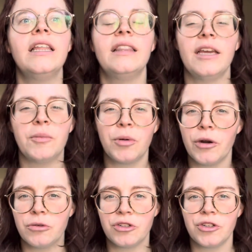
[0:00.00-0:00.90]
they
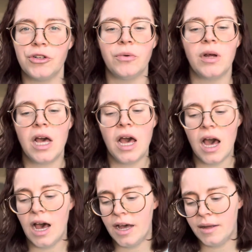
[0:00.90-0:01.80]
approach you.
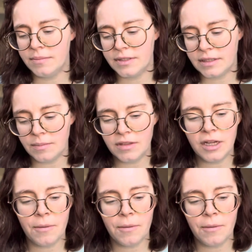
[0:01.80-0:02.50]
Something